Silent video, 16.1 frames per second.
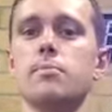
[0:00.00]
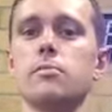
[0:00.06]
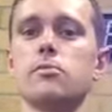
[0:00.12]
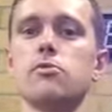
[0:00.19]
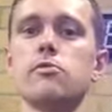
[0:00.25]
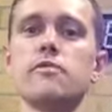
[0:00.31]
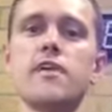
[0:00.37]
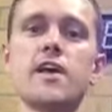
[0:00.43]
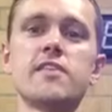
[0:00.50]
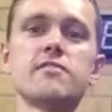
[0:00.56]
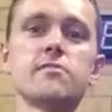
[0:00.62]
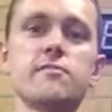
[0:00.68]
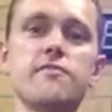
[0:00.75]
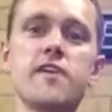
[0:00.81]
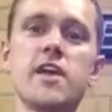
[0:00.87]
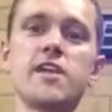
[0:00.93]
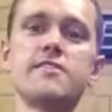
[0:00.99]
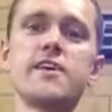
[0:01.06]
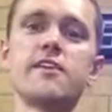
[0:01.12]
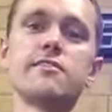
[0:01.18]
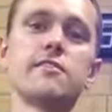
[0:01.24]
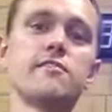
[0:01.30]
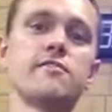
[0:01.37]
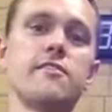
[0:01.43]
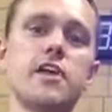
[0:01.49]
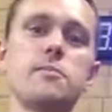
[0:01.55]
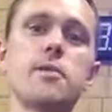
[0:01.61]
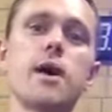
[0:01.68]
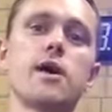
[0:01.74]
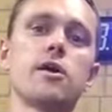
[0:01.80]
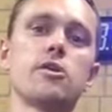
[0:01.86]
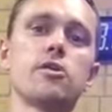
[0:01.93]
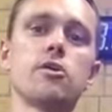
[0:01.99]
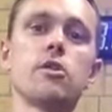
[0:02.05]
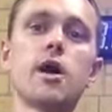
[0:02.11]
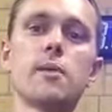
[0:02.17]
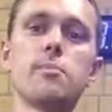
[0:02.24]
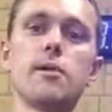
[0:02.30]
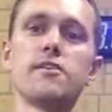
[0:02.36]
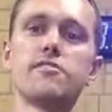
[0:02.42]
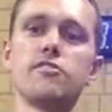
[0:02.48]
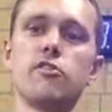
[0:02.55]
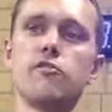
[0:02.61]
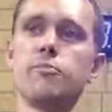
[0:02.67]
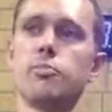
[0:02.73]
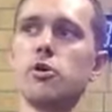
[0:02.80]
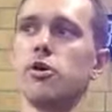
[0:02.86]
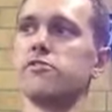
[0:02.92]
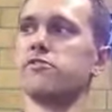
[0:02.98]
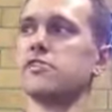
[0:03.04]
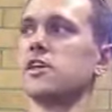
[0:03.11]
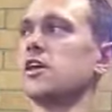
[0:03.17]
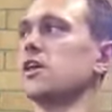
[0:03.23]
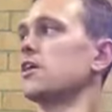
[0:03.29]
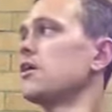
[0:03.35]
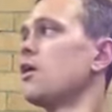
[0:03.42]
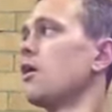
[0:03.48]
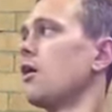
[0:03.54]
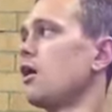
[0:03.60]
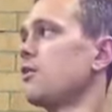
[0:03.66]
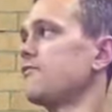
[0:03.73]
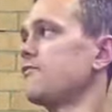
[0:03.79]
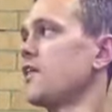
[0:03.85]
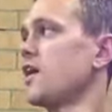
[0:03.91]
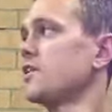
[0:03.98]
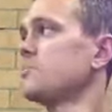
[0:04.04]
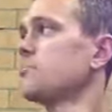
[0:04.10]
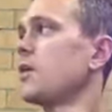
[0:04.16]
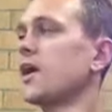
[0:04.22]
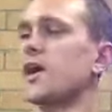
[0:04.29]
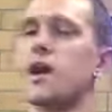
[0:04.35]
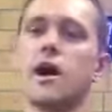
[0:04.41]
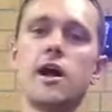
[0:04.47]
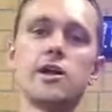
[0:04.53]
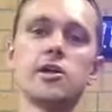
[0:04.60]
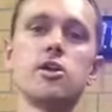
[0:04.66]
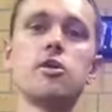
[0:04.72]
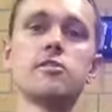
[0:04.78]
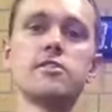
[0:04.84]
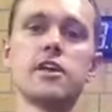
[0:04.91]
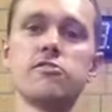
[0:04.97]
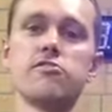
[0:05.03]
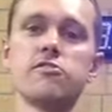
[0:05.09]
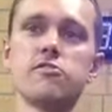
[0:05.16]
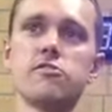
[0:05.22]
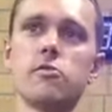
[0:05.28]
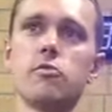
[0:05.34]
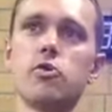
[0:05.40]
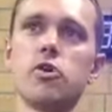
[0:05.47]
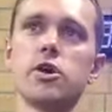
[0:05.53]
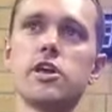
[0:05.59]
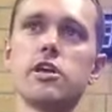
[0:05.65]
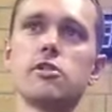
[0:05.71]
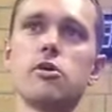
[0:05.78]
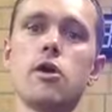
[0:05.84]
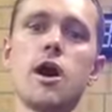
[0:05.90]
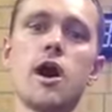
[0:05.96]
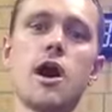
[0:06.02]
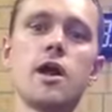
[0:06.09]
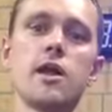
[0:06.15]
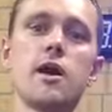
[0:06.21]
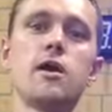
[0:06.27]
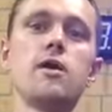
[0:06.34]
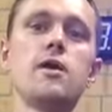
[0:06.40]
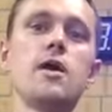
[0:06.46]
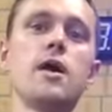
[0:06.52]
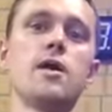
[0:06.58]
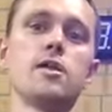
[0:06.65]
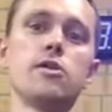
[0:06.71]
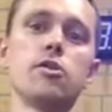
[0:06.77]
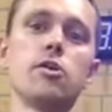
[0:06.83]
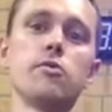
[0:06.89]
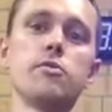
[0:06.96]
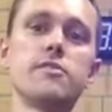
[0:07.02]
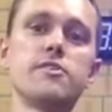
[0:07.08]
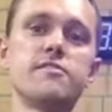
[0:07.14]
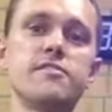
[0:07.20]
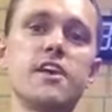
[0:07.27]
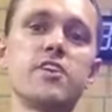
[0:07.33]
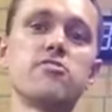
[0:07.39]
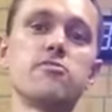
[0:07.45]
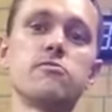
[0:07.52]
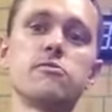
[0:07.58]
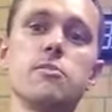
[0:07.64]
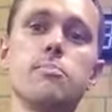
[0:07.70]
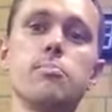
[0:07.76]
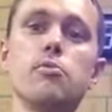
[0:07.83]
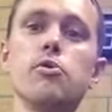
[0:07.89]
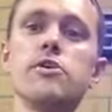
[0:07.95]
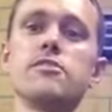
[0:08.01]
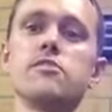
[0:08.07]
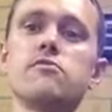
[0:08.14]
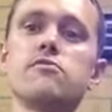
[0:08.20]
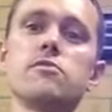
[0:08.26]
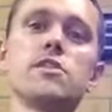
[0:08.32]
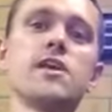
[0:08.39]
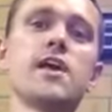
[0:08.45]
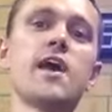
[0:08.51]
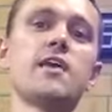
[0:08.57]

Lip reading: Look, we've had some fantastic feedback. I know, like myself personally, I've found in my cardio sessions I'm working a lot harder. And I know with this session with the boys, it's really